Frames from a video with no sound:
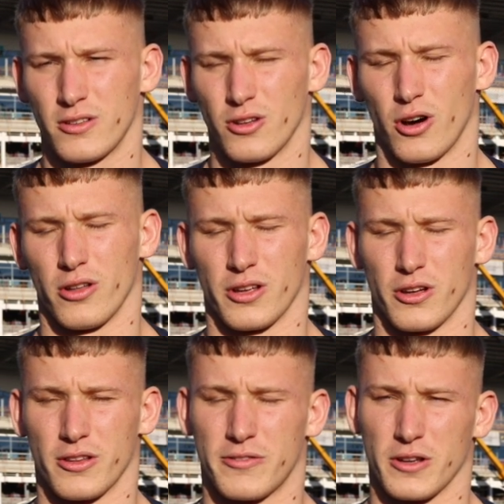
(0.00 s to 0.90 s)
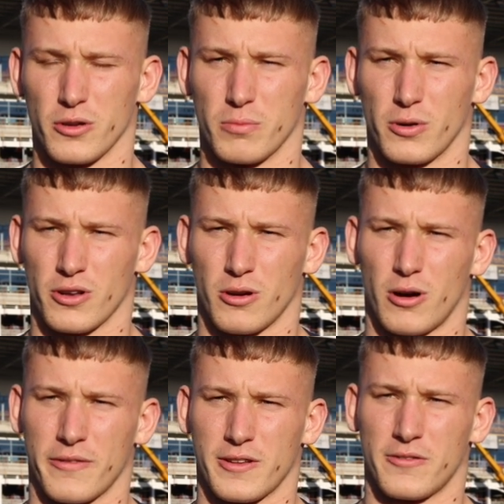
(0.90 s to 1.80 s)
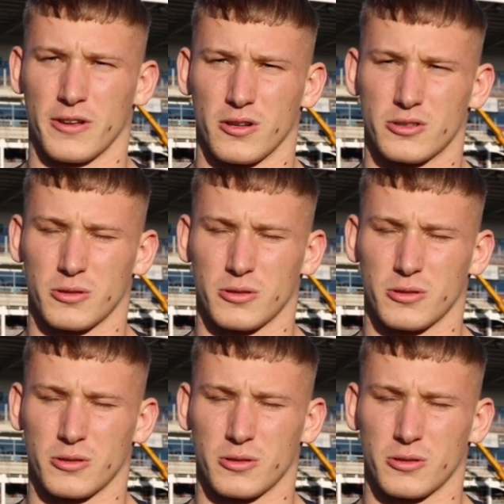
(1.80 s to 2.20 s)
not only on the field, but you know, off the field,